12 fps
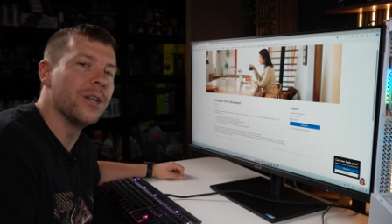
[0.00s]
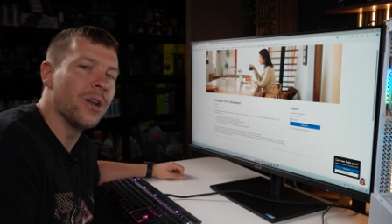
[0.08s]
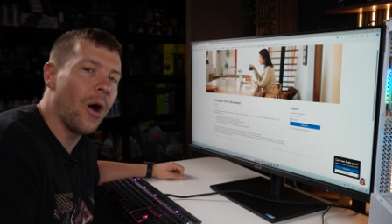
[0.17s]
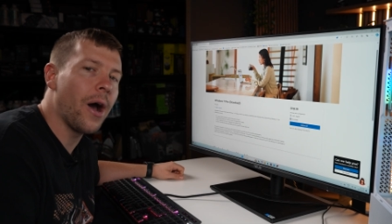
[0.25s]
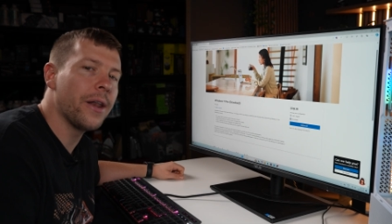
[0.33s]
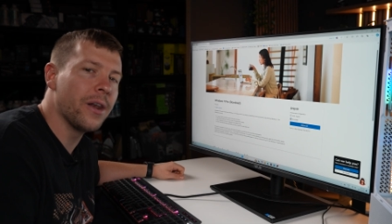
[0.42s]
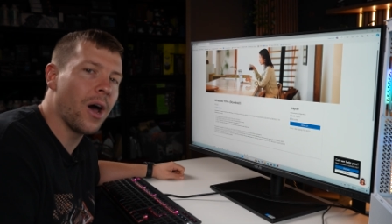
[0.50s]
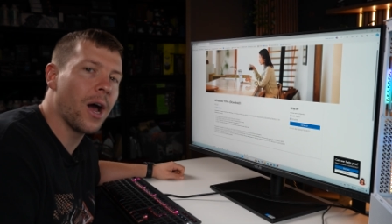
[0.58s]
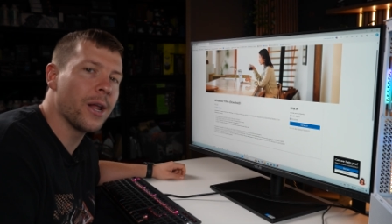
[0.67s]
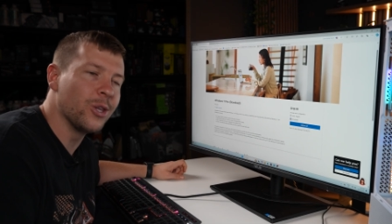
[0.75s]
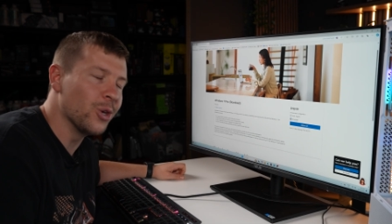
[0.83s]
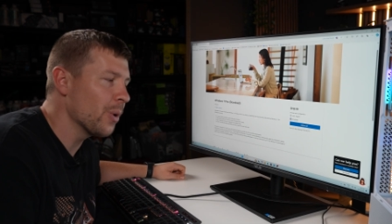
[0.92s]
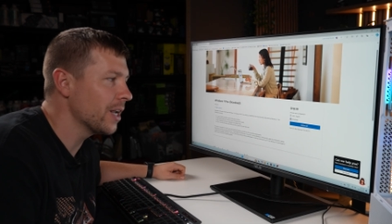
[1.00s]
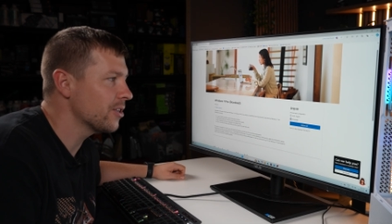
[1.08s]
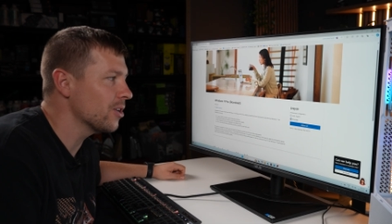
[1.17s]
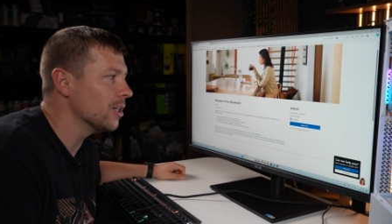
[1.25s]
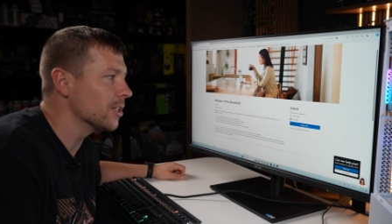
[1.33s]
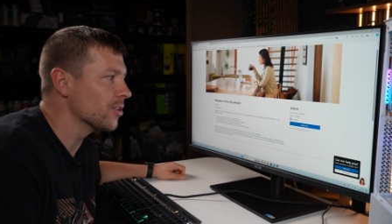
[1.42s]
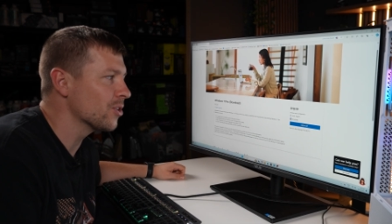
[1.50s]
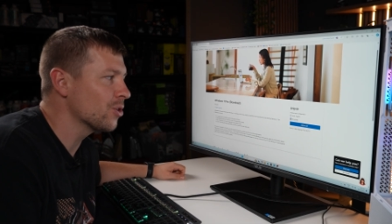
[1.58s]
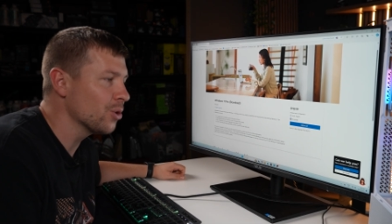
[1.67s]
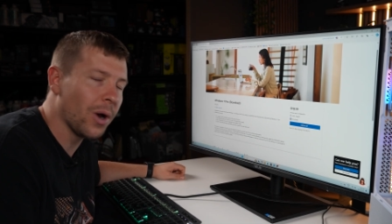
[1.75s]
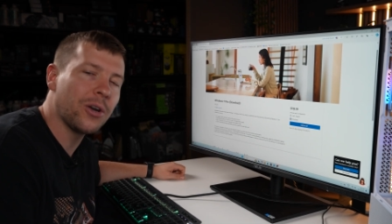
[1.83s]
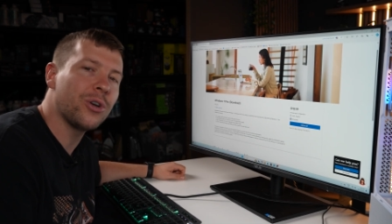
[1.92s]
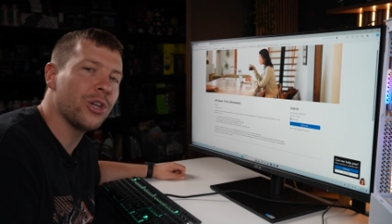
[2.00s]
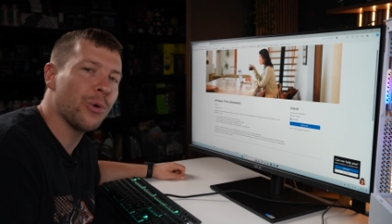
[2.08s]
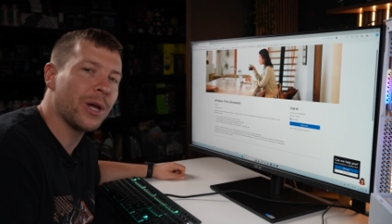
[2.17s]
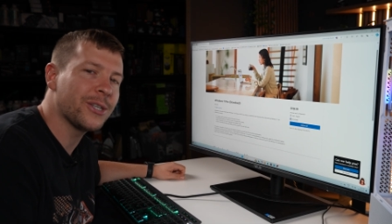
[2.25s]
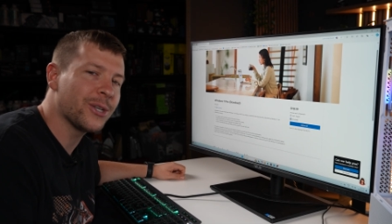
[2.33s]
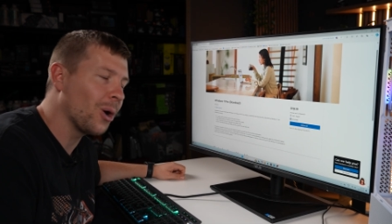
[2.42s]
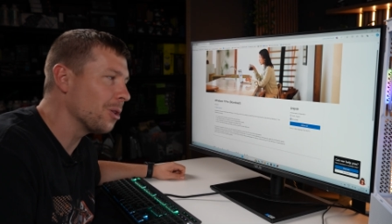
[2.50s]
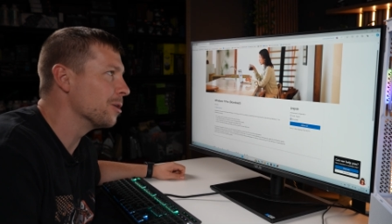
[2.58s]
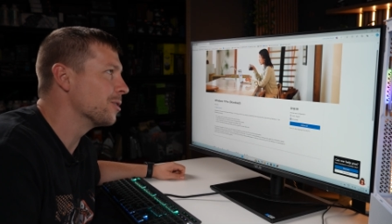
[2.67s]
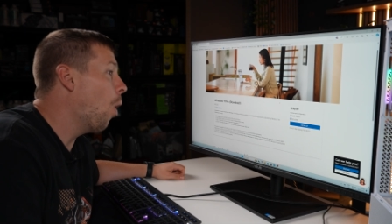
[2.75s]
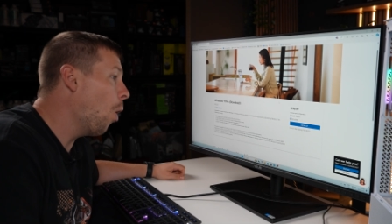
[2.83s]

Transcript: ninety-nine U S dollars, two hundred U S dollars,